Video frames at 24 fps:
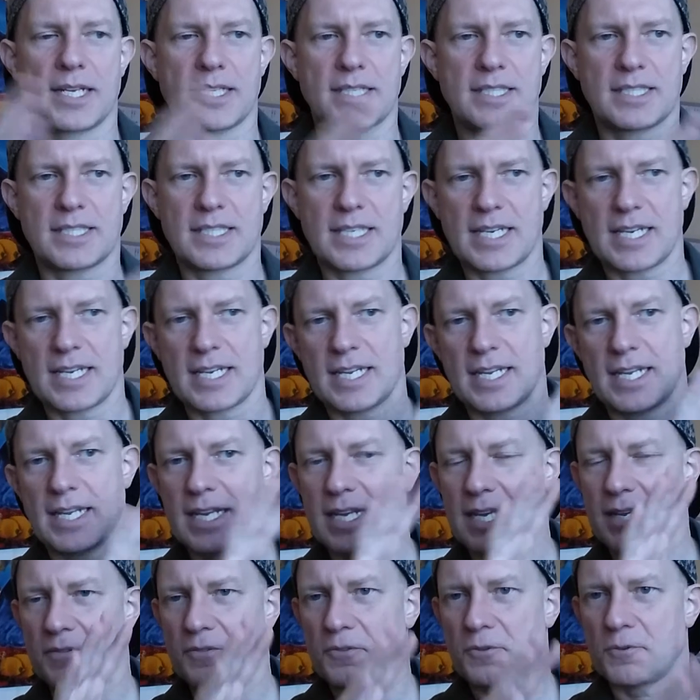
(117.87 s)
and
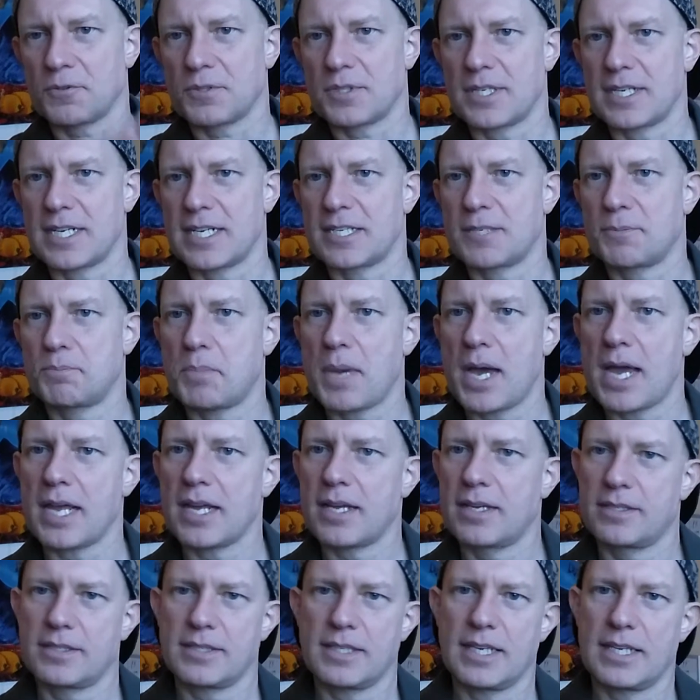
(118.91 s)
see if there's any
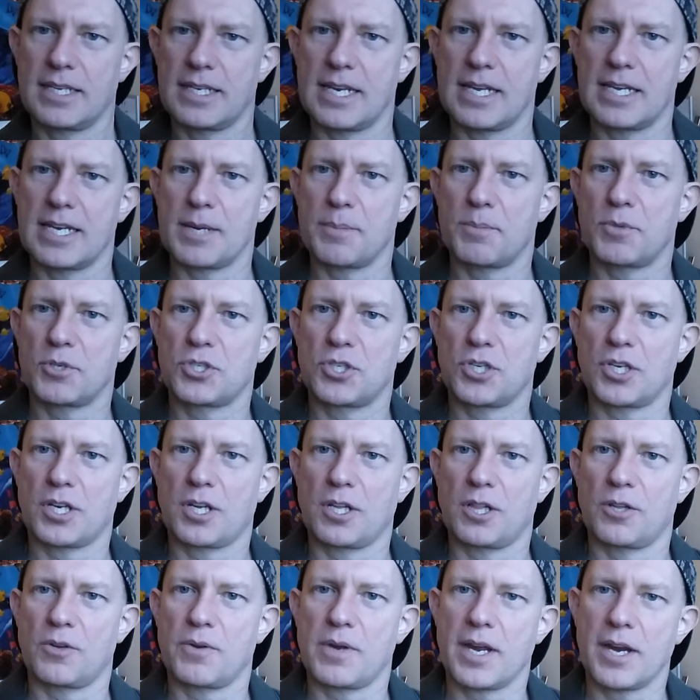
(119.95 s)
spikes in any
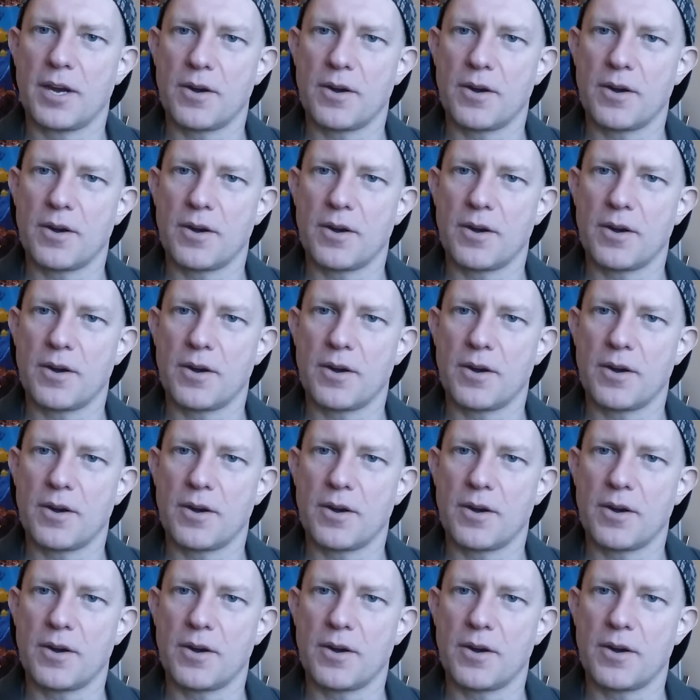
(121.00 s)
particular